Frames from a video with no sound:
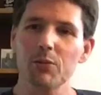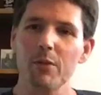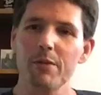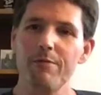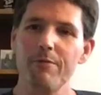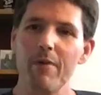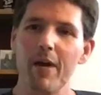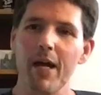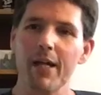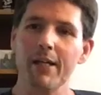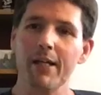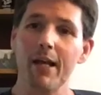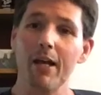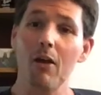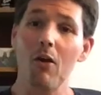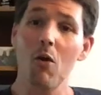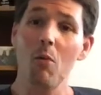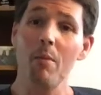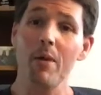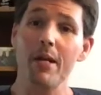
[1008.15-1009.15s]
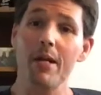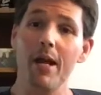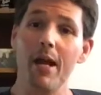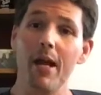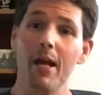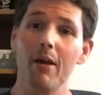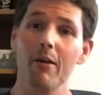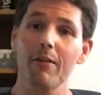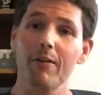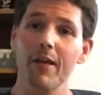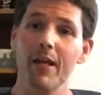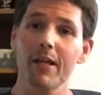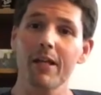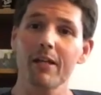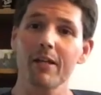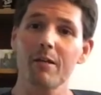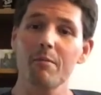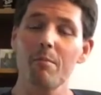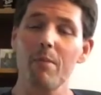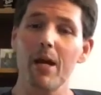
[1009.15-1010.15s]
we find Naomi now
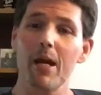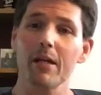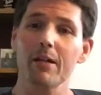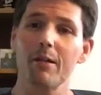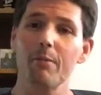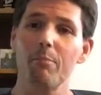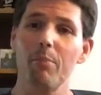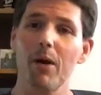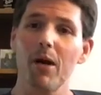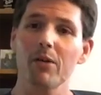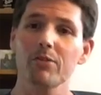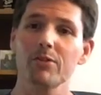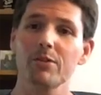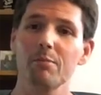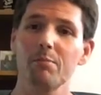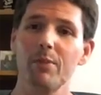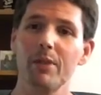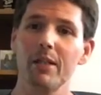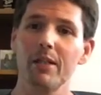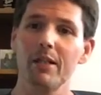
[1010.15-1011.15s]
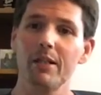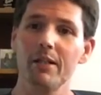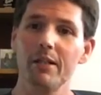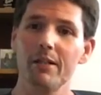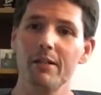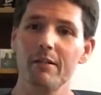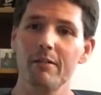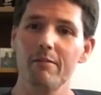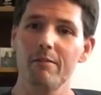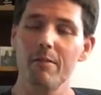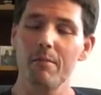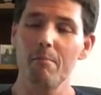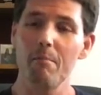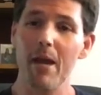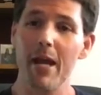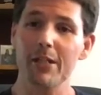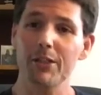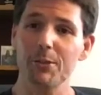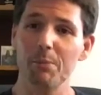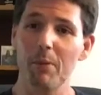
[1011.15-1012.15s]
thinking about the possibility of a
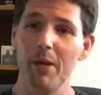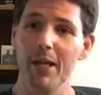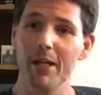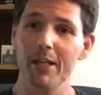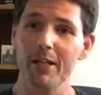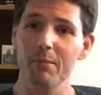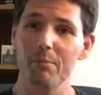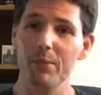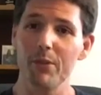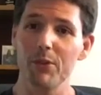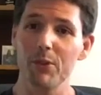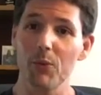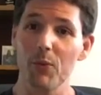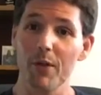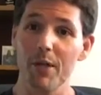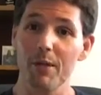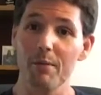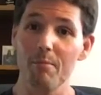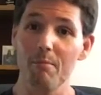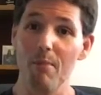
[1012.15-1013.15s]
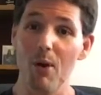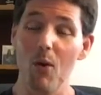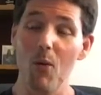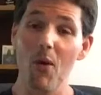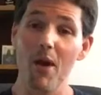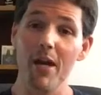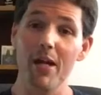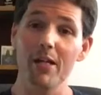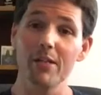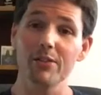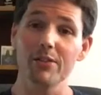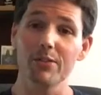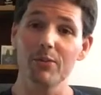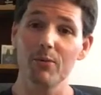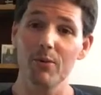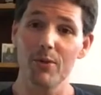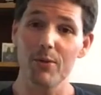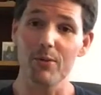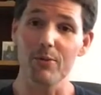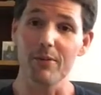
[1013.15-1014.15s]
matchmaking between Boaz and
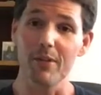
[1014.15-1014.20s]
Ruth.